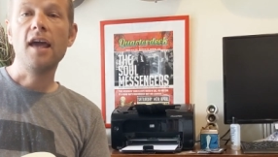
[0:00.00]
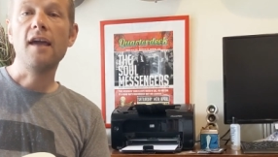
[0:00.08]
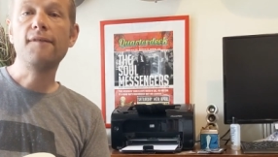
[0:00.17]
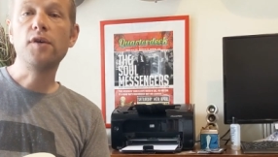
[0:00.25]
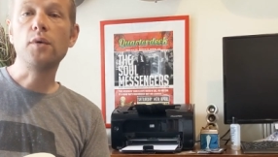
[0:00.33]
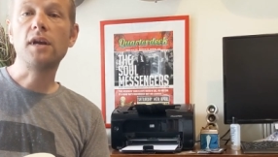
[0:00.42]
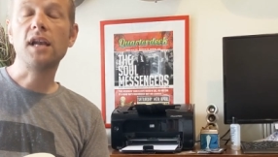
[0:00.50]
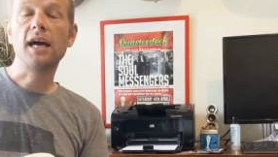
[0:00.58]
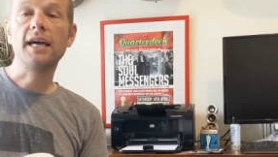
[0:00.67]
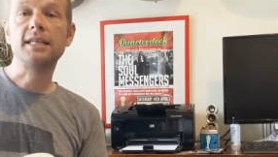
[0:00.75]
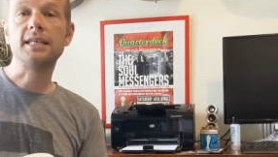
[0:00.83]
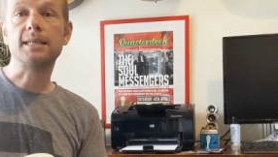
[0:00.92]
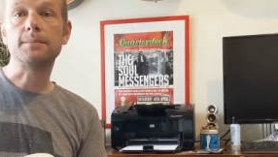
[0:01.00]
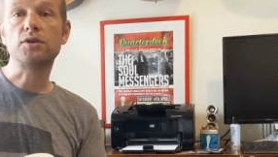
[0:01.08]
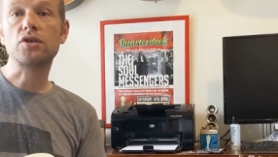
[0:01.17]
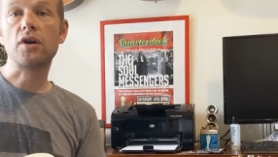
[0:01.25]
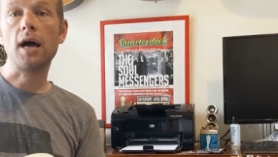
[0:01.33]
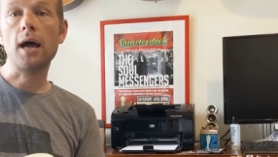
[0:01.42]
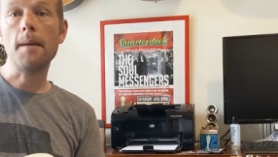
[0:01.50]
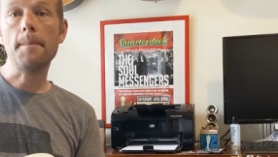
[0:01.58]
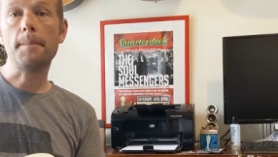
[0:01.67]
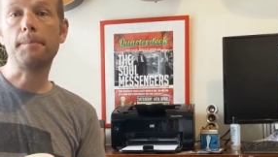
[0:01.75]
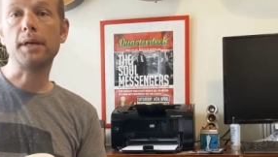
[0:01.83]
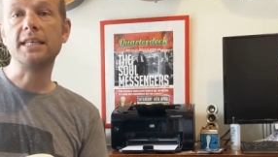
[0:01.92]
If you would like to
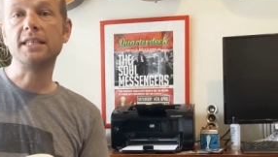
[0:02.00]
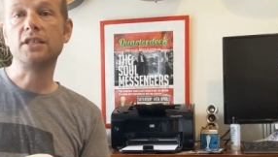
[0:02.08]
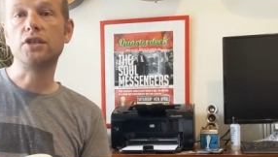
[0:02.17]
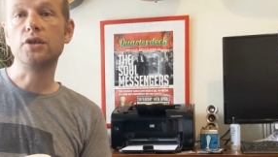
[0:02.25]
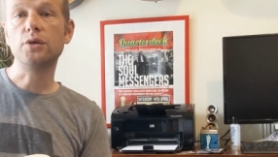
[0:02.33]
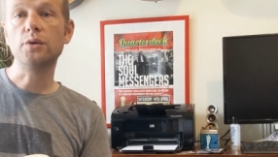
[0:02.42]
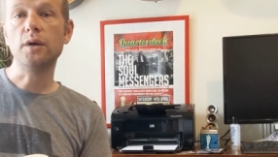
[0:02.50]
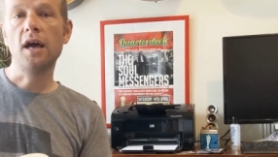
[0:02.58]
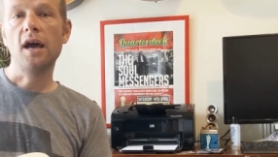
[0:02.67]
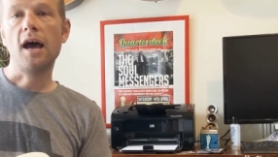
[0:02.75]
subscribe, please do.